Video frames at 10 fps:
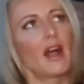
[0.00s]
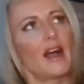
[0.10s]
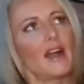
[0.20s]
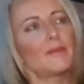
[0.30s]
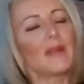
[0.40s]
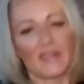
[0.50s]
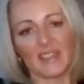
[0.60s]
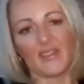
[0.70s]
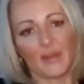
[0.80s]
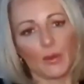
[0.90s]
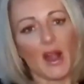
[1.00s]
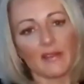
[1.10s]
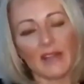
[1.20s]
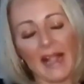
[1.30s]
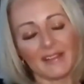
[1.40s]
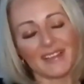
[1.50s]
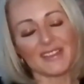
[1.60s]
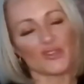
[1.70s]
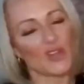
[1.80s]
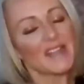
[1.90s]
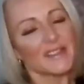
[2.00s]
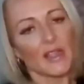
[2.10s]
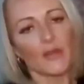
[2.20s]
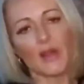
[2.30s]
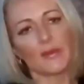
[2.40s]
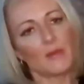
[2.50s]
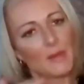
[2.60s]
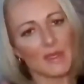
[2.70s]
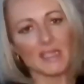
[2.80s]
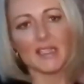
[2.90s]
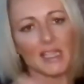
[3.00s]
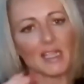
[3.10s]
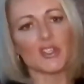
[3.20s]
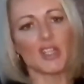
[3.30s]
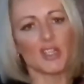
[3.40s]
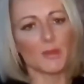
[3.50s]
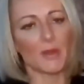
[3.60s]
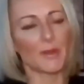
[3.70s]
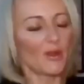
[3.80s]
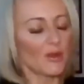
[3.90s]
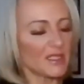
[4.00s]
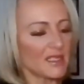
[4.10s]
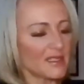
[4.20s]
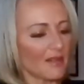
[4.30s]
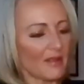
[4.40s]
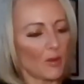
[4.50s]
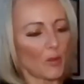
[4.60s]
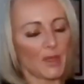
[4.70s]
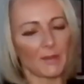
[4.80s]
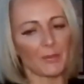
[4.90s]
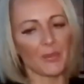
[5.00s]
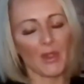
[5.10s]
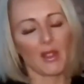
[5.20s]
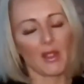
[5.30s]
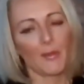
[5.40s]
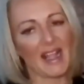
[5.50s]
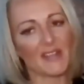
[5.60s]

If I did feel highly stressed out, I would maybe need to kind of change my priorities a little bit. But I